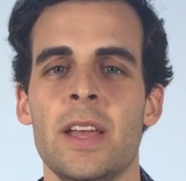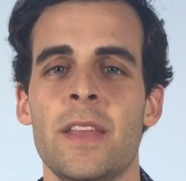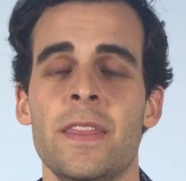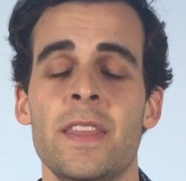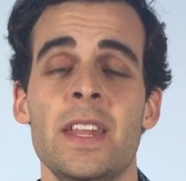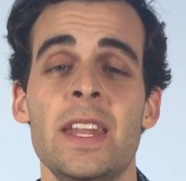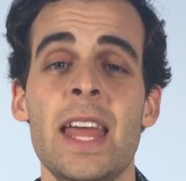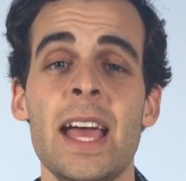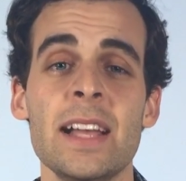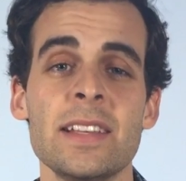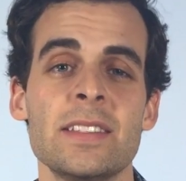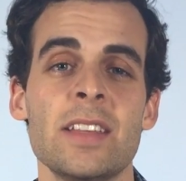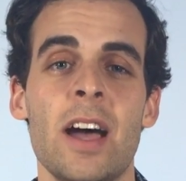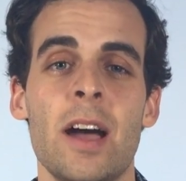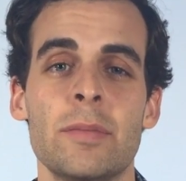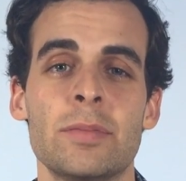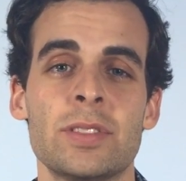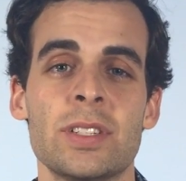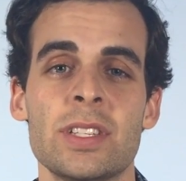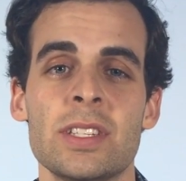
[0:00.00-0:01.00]
The next
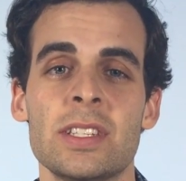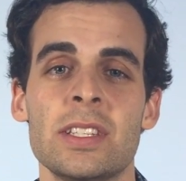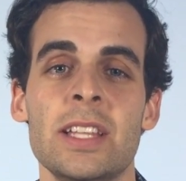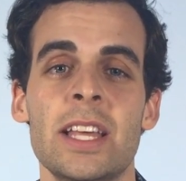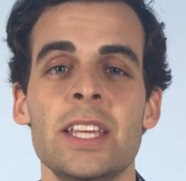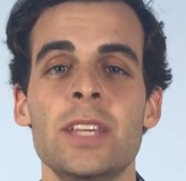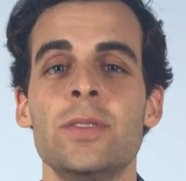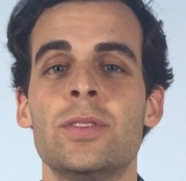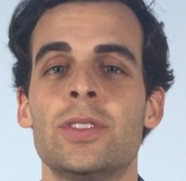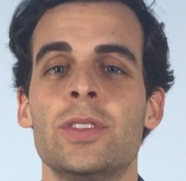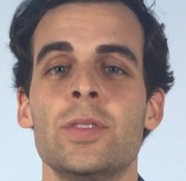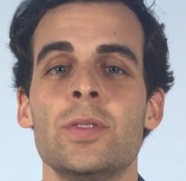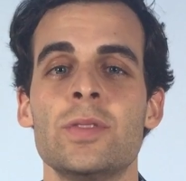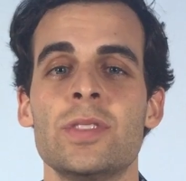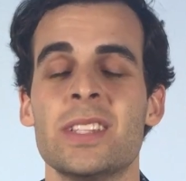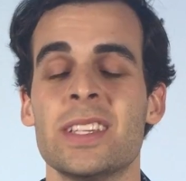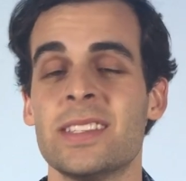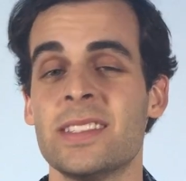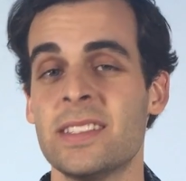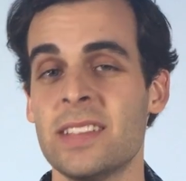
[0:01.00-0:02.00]
options let you choose
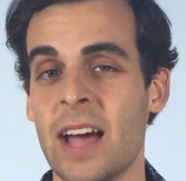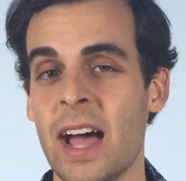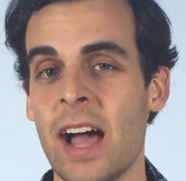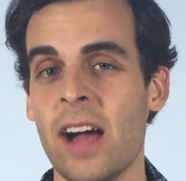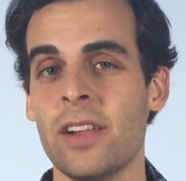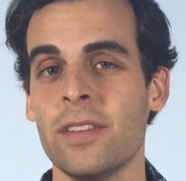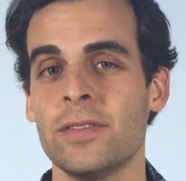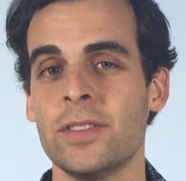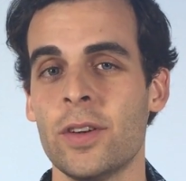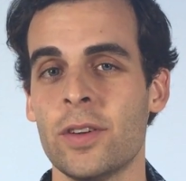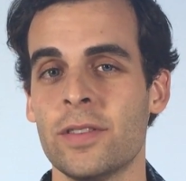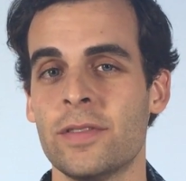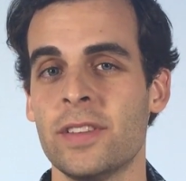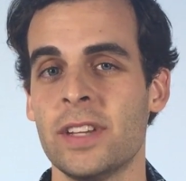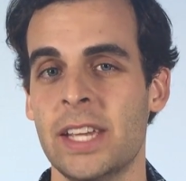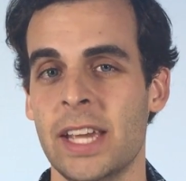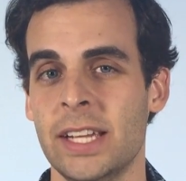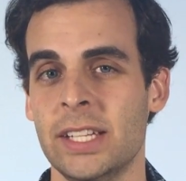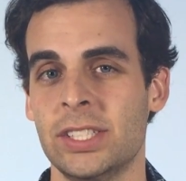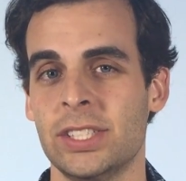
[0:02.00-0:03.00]
the style of
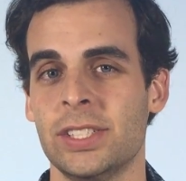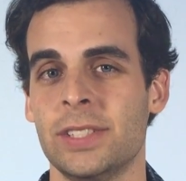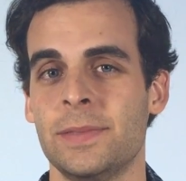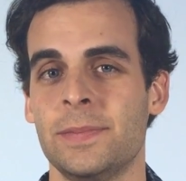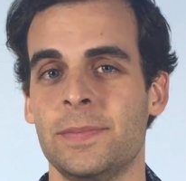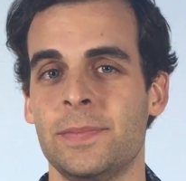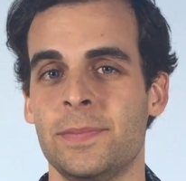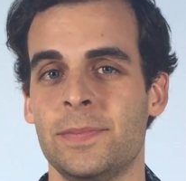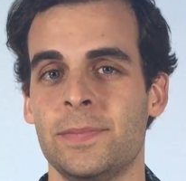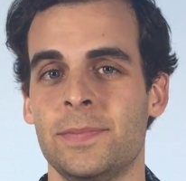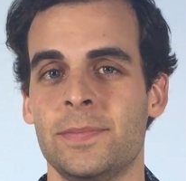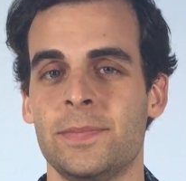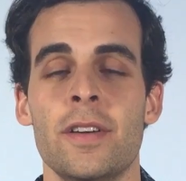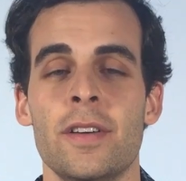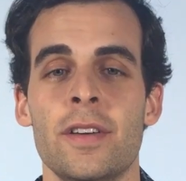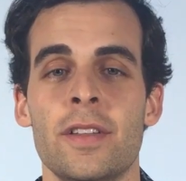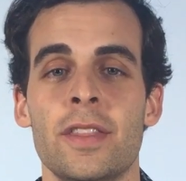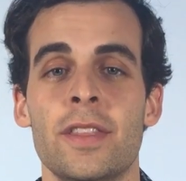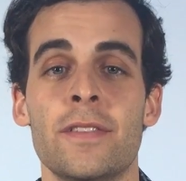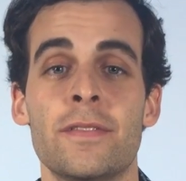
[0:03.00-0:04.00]

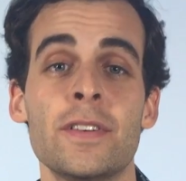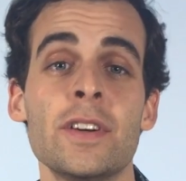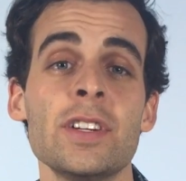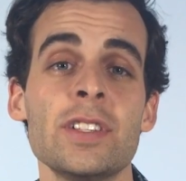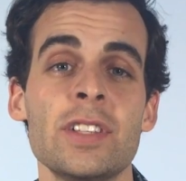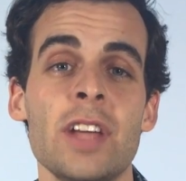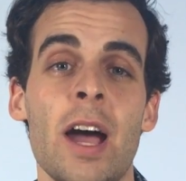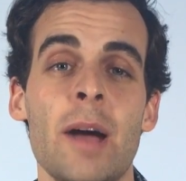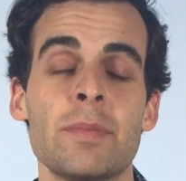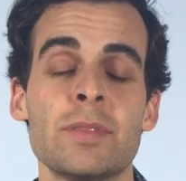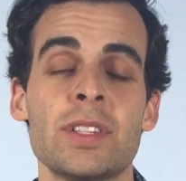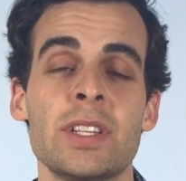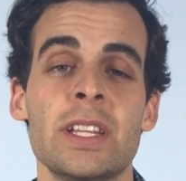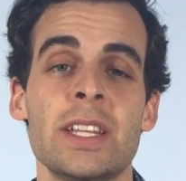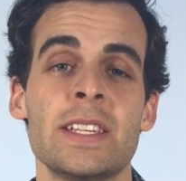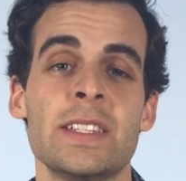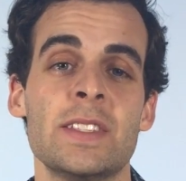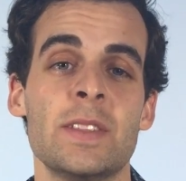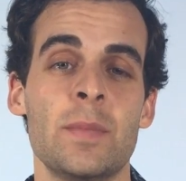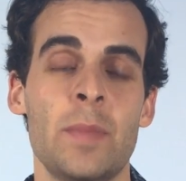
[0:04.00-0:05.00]
notification. The first option
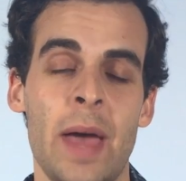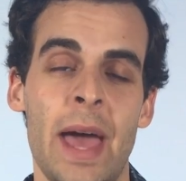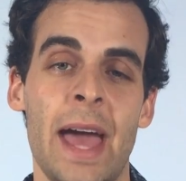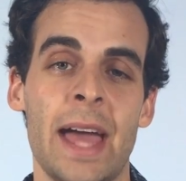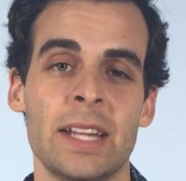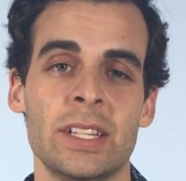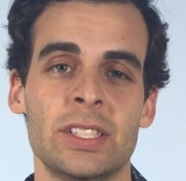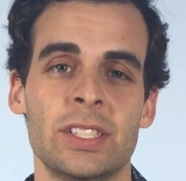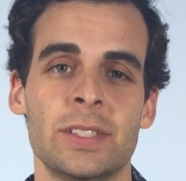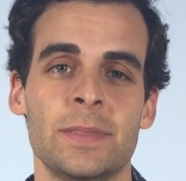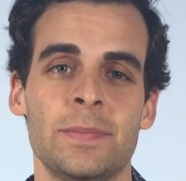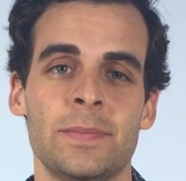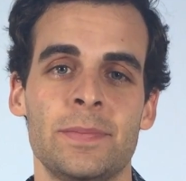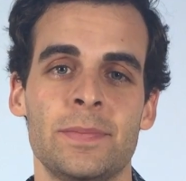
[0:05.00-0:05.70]
is the badge.